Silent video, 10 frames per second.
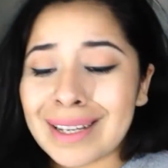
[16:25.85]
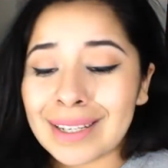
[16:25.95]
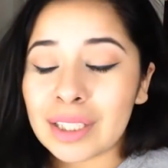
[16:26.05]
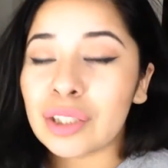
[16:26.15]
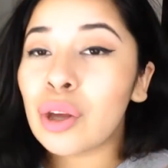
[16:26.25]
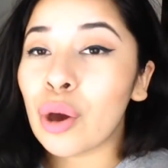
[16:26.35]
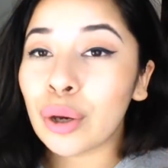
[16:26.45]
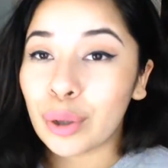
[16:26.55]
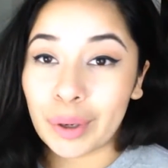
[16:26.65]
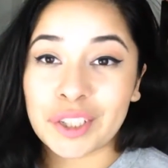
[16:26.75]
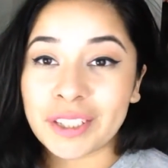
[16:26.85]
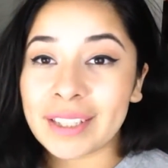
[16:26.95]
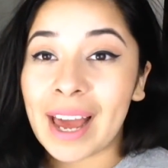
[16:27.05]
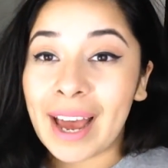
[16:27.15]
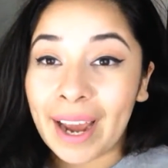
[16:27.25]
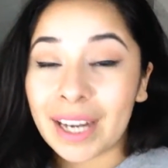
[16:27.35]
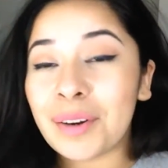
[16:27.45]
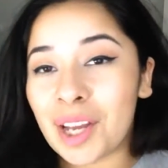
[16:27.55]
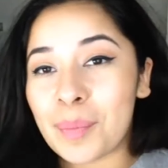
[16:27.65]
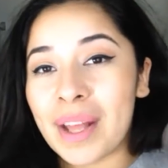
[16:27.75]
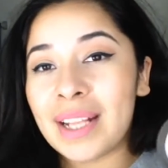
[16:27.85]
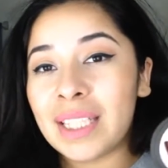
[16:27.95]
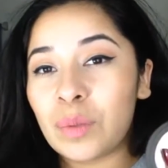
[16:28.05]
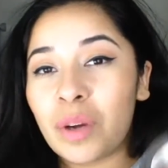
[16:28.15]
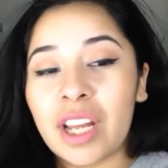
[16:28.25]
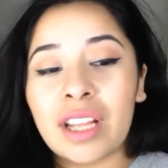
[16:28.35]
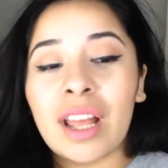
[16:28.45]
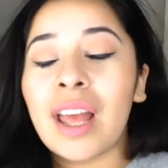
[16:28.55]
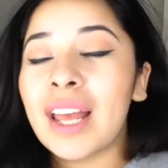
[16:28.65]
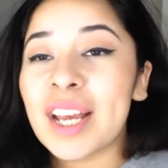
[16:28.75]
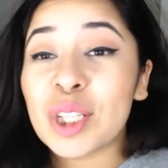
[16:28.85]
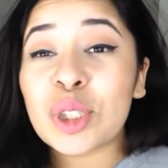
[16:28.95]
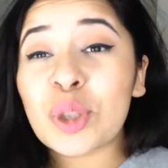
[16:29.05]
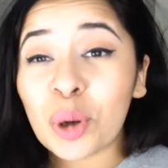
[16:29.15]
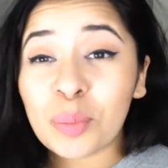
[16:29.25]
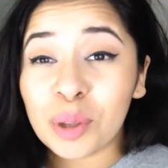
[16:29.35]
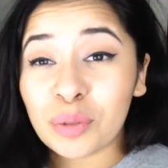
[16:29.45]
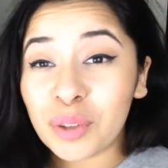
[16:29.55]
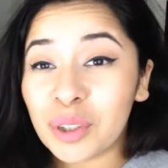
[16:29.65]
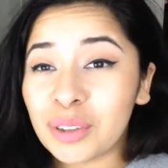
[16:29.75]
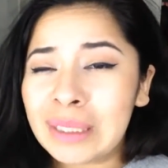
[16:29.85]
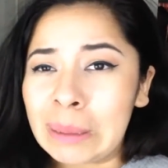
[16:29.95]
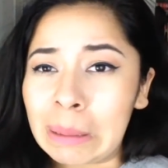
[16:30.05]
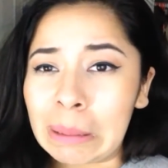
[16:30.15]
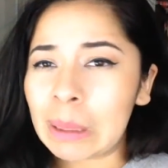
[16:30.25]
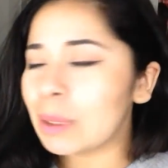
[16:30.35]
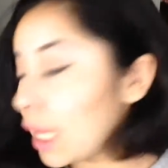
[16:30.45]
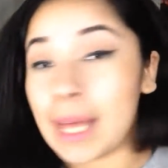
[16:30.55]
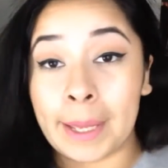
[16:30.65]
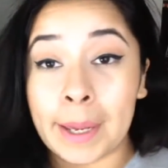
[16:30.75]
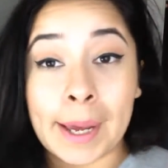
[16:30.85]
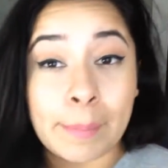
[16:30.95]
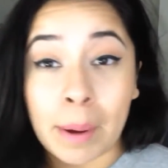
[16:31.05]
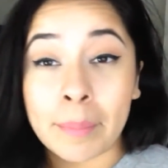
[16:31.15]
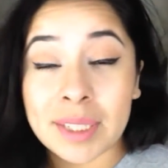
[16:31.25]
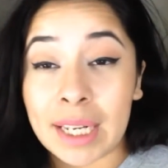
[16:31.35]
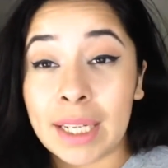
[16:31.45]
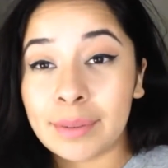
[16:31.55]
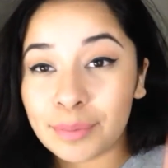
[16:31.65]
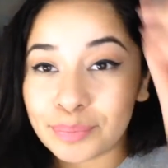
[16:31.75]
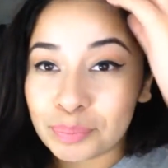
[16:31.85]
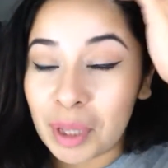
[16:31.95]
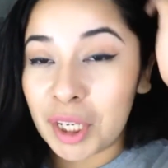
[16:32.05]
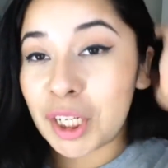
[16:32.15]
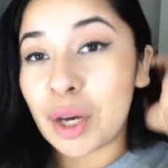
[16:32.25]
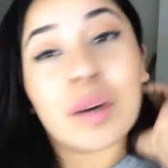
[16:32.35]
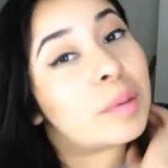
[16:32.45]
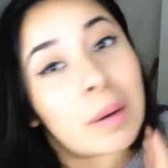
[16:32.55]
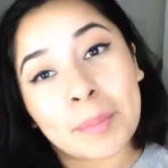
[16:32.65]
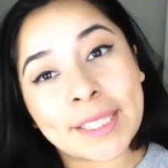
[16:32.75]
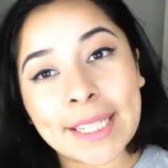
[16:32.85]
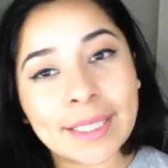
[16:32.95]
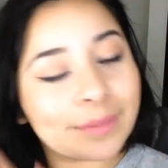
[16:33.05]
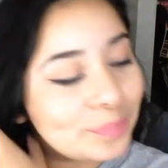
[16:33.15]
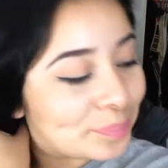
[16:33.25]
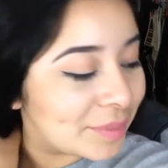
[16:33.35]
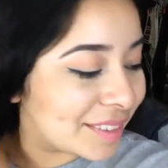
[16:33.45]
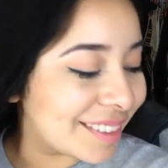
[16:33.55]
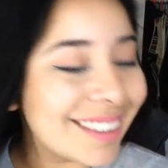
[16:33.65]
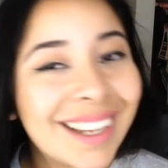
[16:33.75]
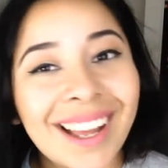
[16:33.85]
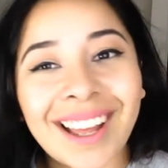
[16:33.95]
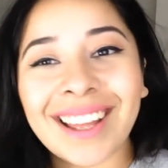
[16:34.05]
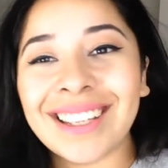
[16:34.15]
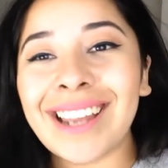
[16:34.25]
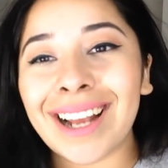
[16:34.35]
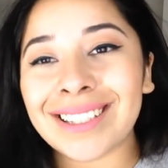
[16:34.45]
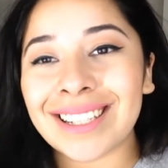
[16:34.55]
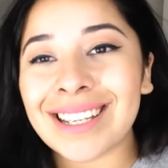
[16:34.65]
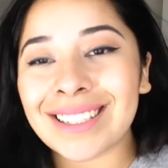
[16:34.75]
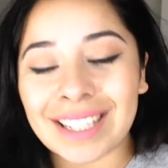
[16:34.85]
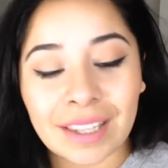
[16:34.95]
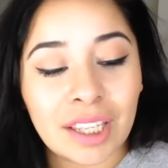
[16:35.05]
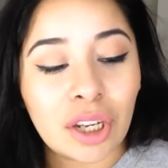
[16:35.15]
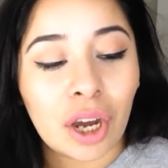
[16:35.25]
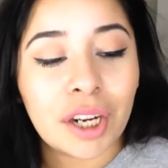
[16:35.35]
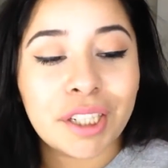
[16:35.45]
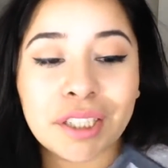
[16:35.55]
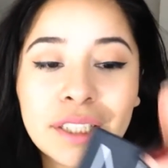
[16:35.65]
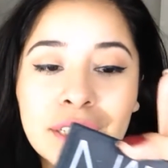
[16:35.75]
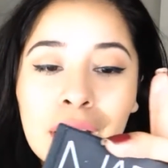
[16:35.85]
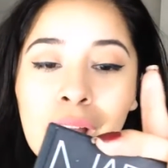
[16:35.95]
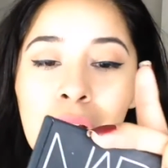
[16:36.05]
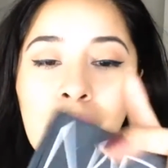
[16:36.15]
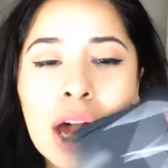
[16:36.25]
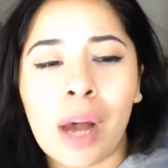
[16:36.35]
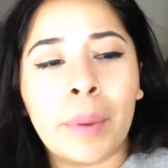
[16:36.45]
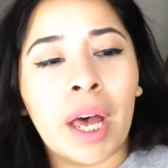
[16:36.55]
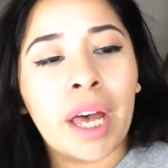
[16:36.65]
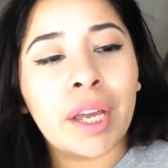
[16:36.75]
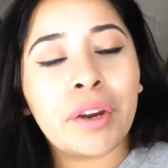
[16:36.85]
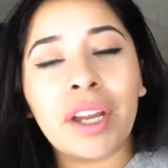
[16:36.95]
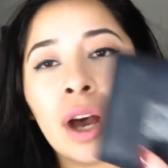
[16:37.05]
it is gorgeous. I highly recommend this one. It's so beautiful. Woo. I'm almost done, but I know, almost done. Next is the NARS Hungry